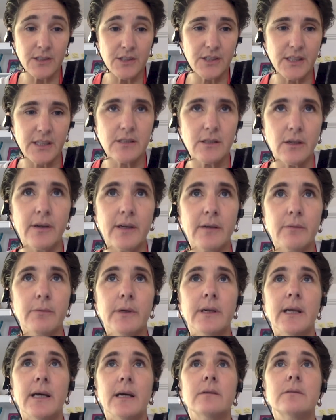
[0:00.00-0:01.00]
last year, sorry,
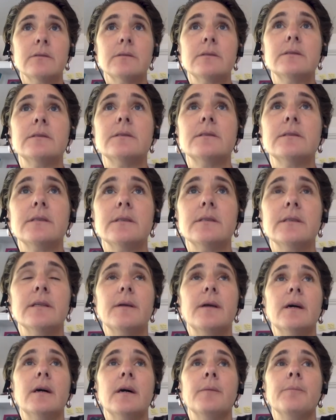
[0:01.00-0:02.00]
we're now.
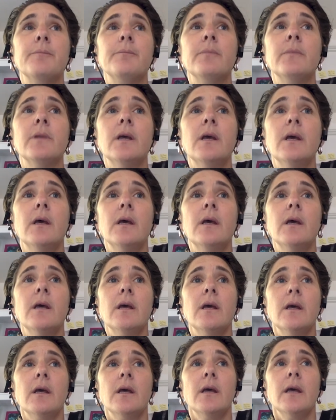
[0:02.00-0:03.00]
Um,
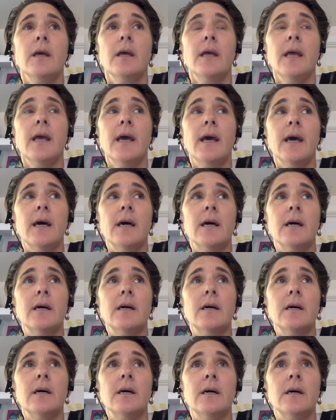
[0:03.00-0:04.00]
yeah,
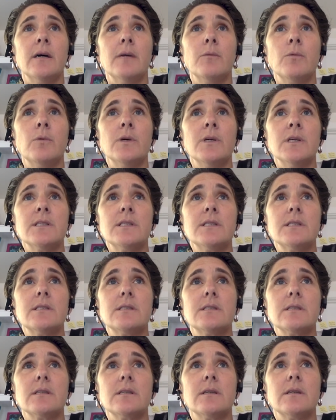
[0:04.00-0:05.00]
um, was
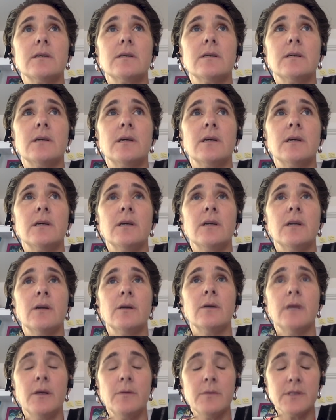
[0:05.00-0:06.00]
you
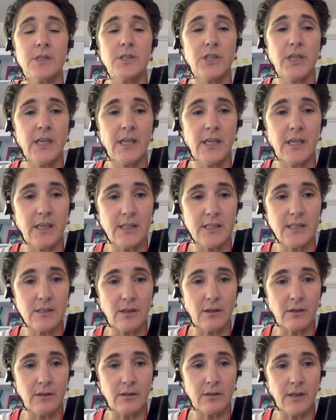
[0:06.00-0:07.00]
know he was a genius
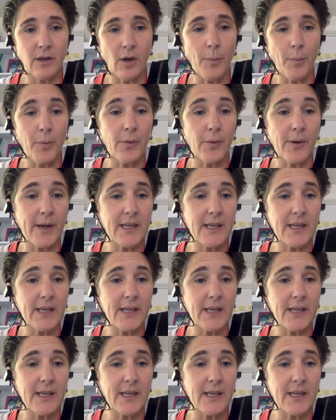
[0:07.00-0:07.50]
on the